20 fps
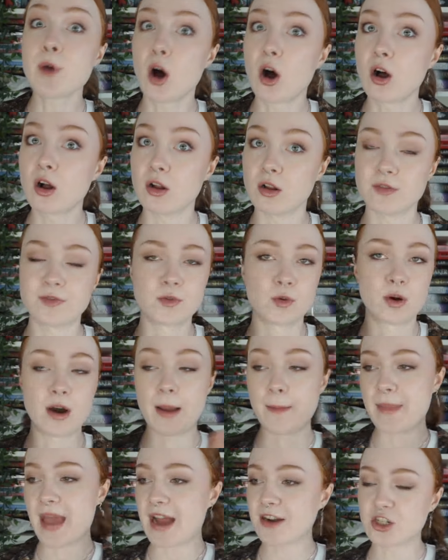all for
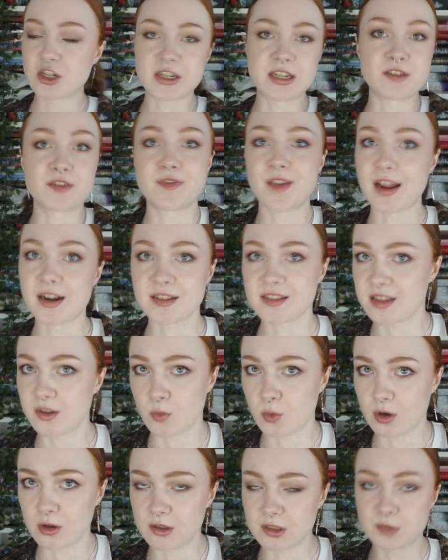imaginative fantasy
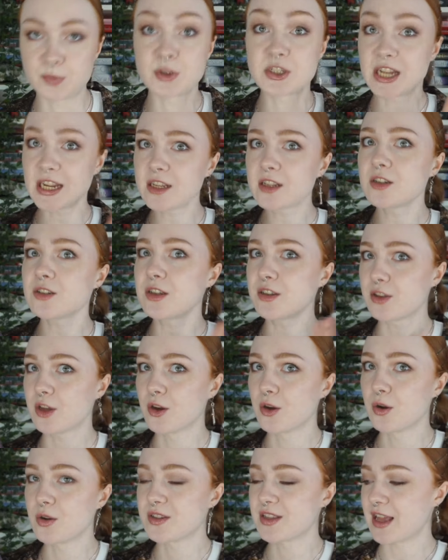worlds, particularly
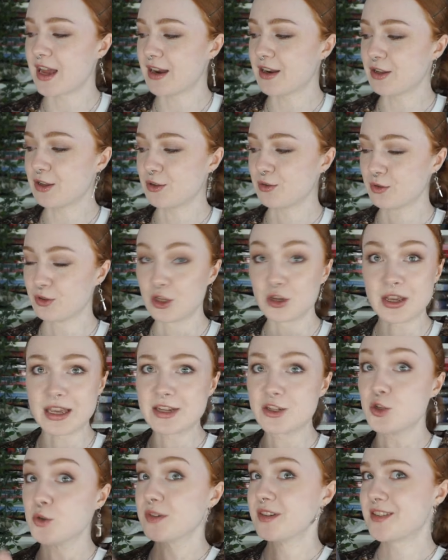those that look
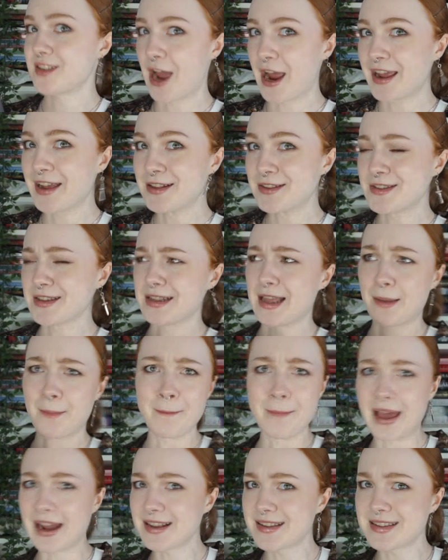into science and like
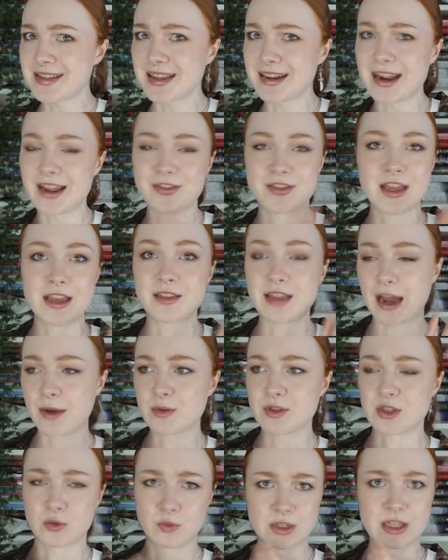medicine. I think that
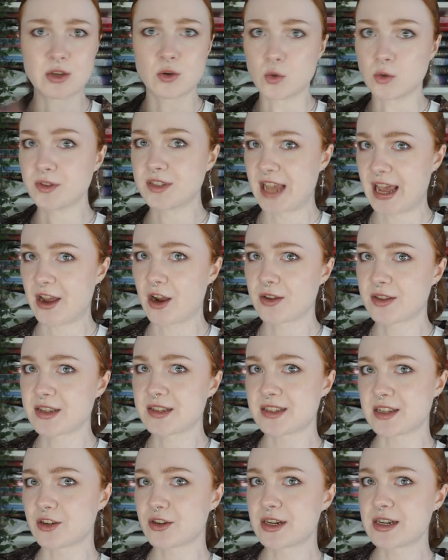was a really cool take on this
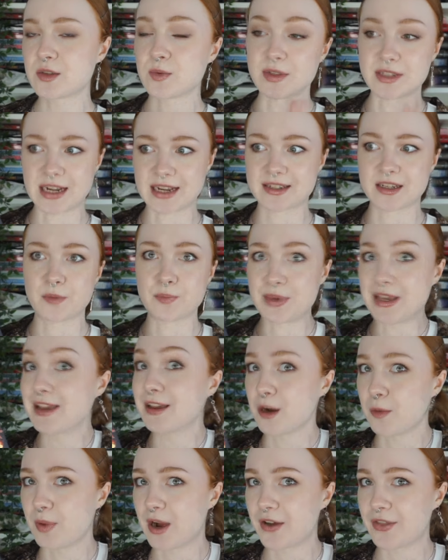series with Tessa being an
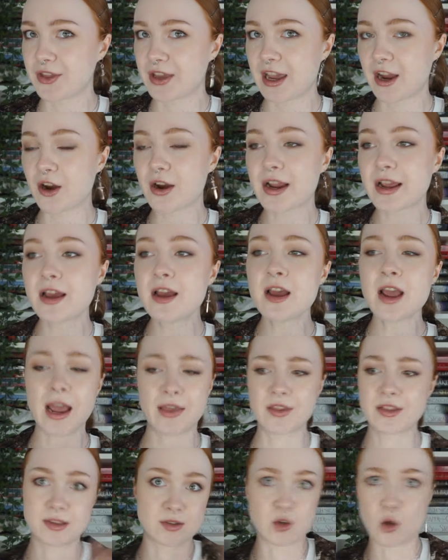apothecary and
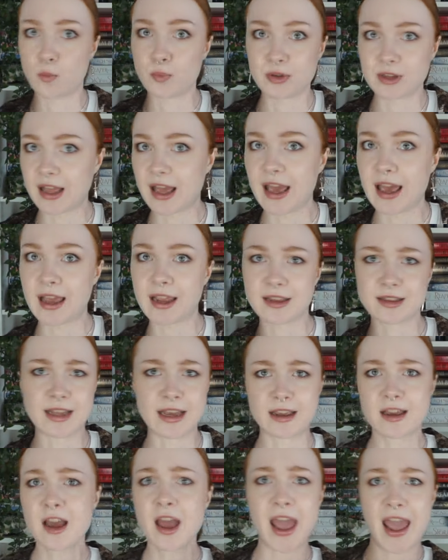then this whole plague and like
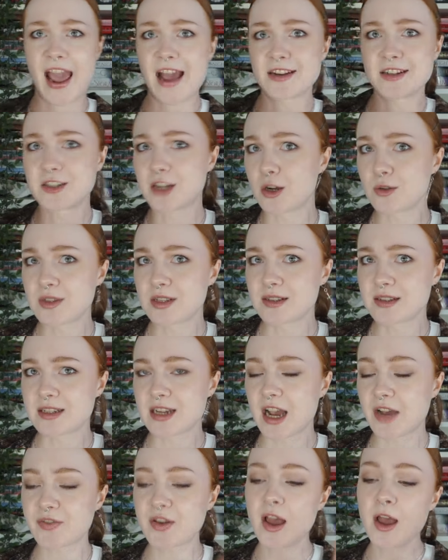antidotes and
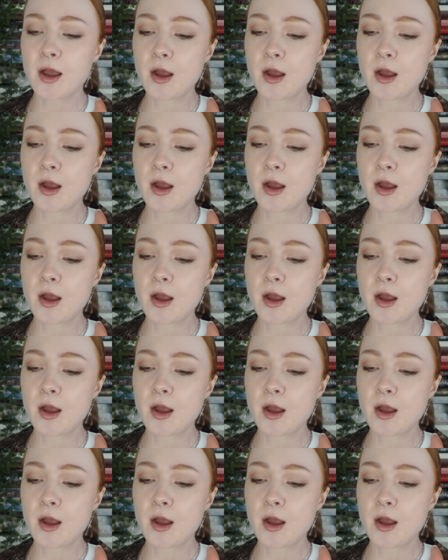stuff.